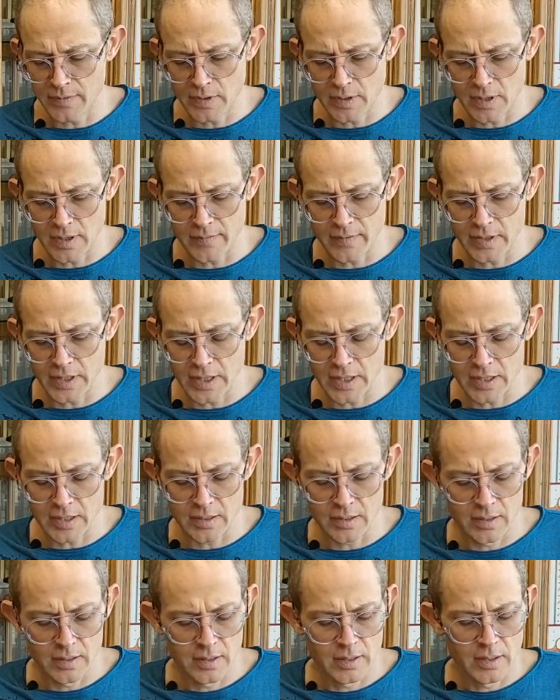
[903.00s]
have any
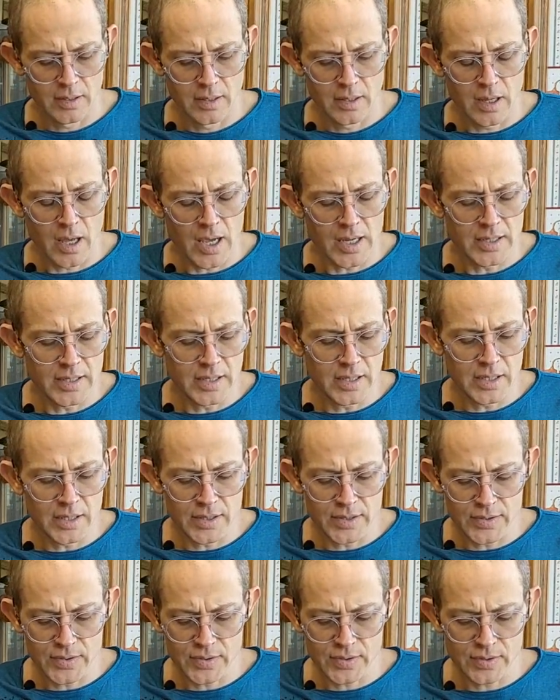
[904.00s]

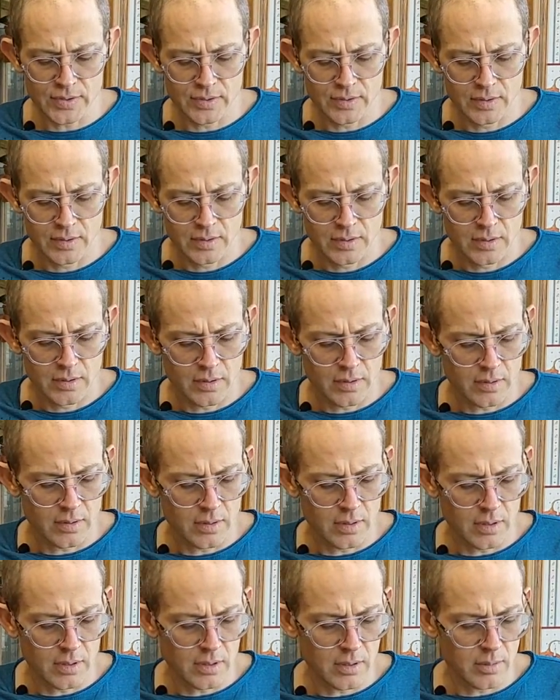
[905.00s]
ideas
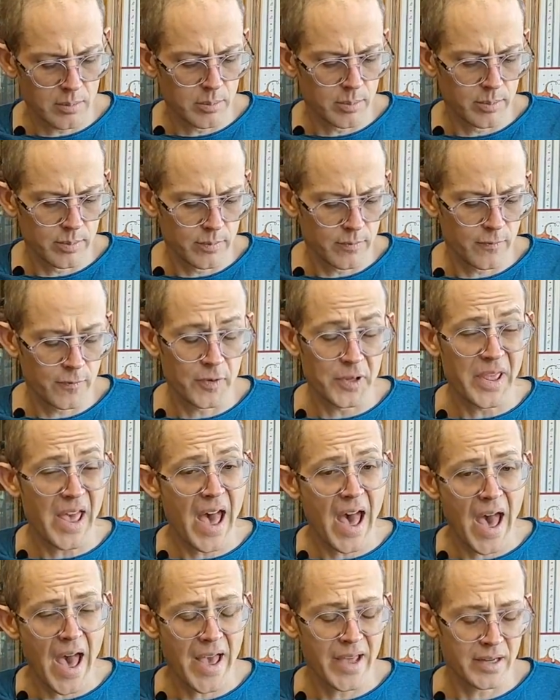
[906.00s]
for
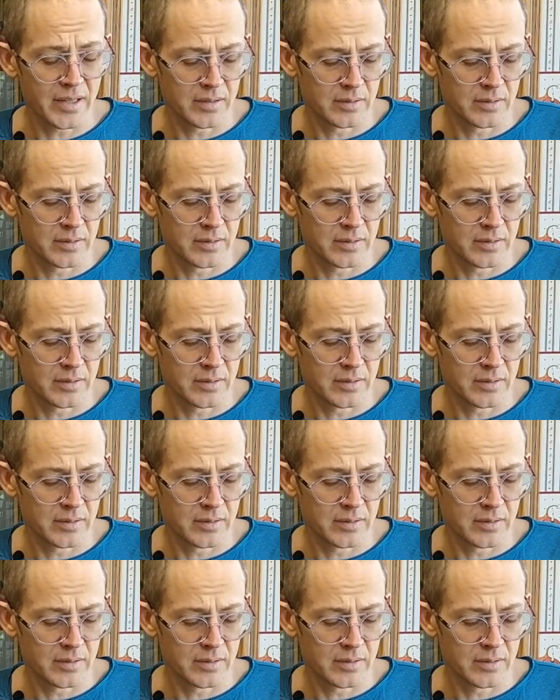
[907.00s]
that,